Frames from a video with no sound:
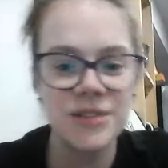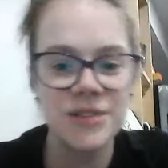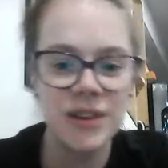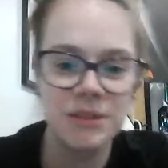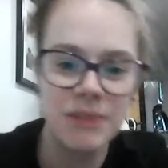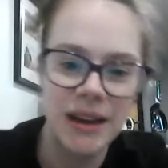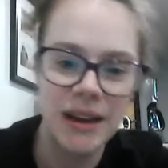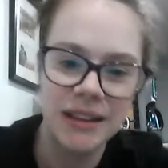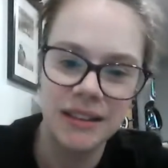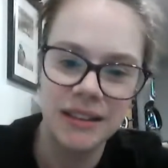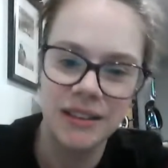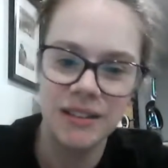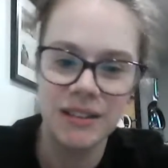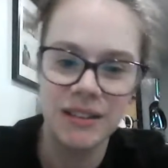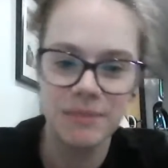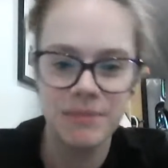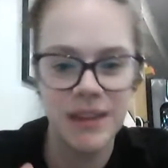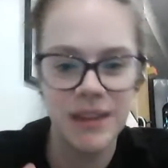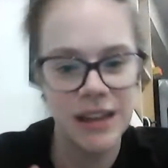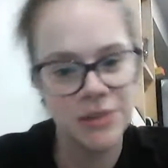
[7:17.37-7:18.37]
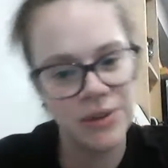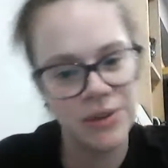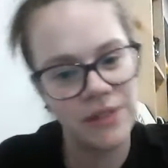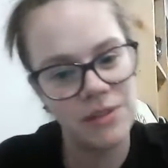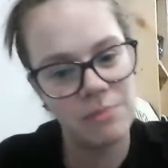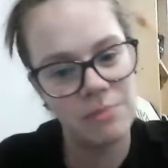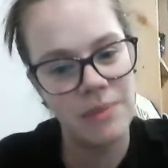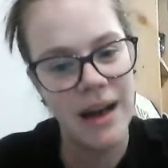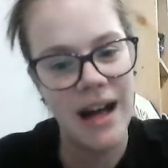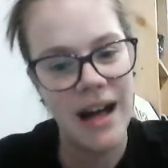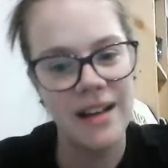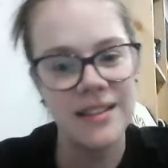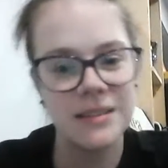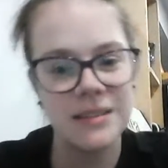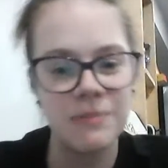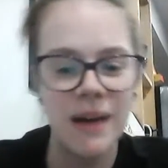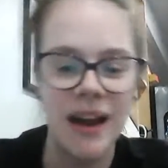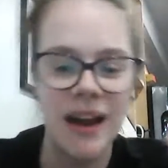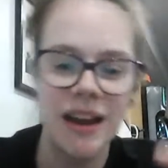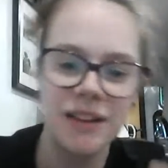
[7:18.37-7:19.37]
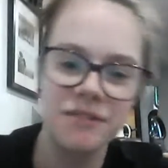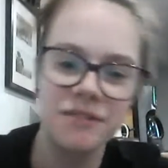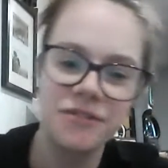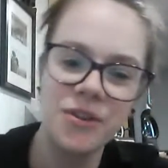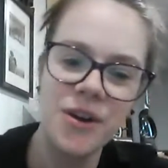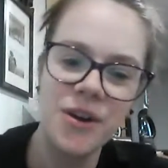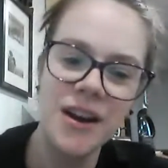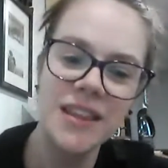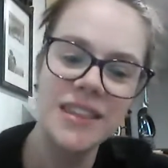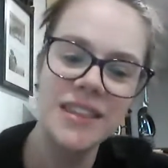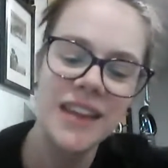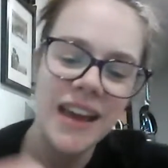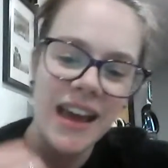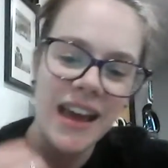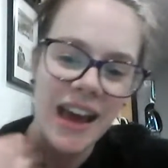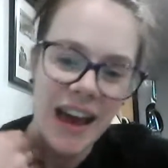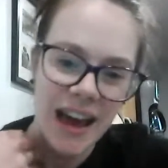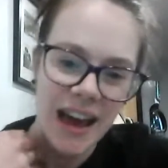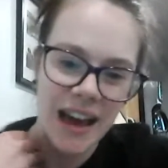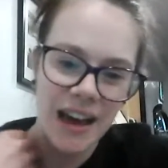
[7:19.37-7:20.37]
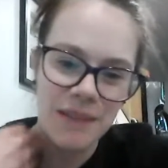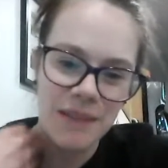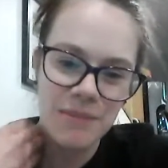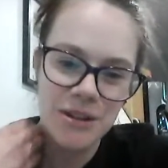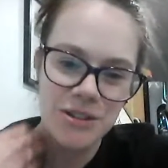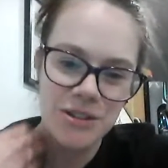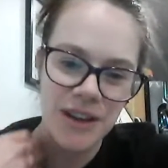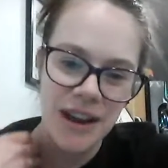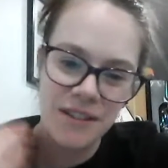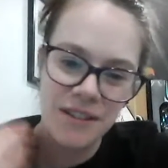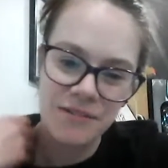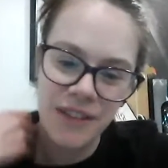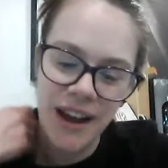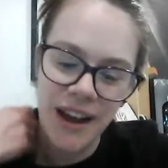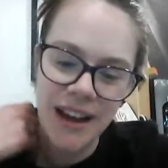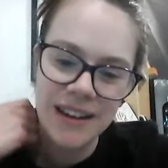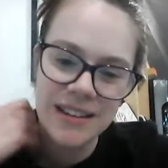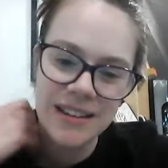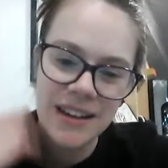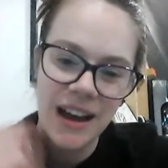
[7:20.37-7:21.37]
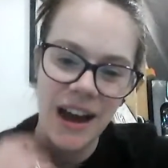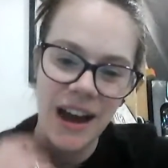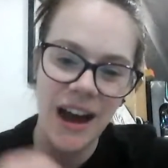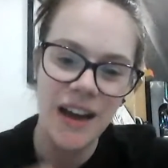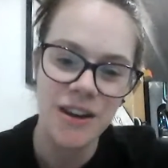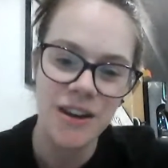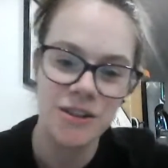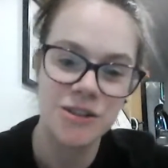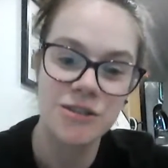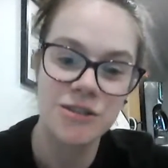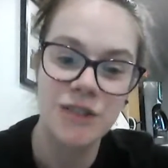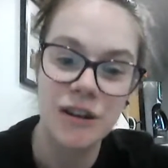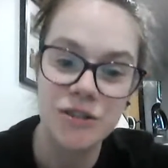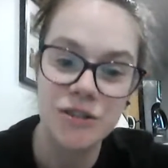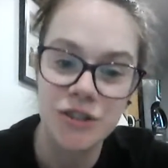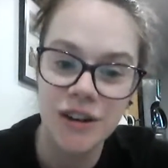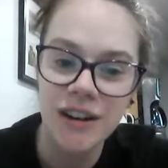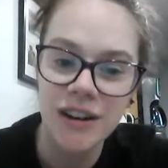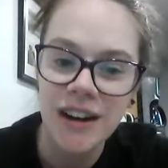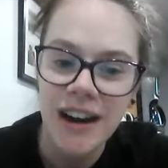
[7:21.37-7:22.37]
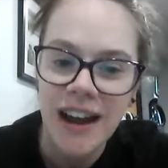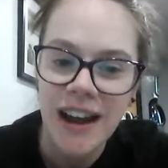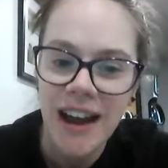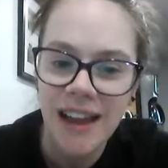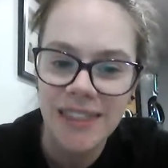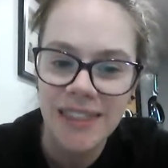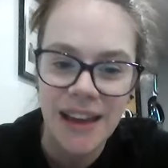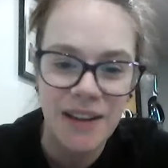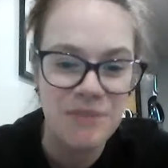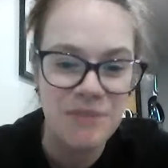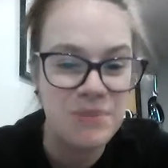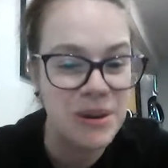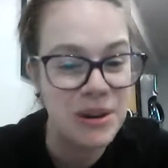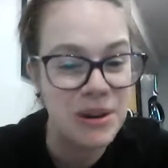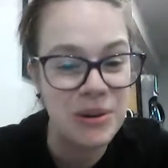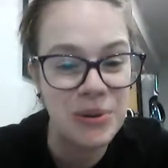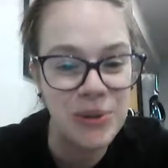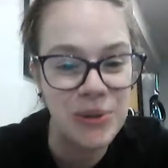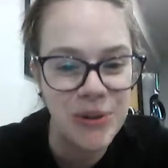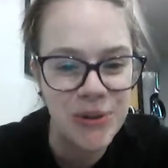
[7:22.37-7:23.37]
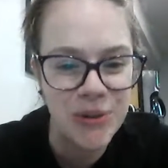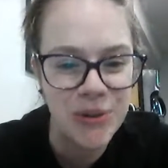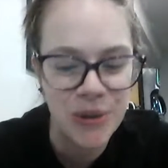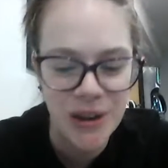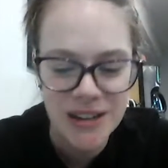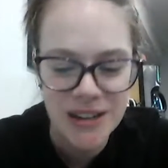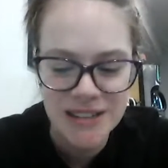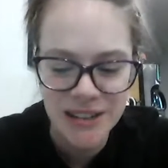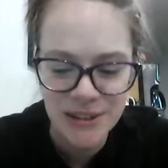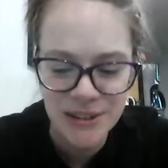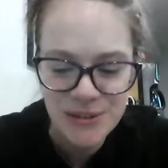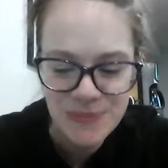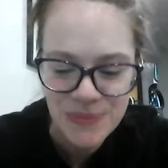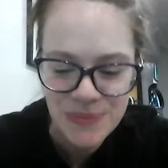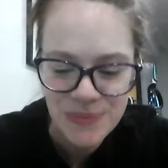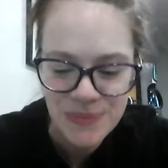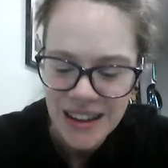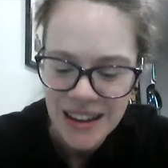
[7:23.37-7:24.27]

You can make little things where you have to balance back and forth and try and find your treasure. And that would be a cool story too.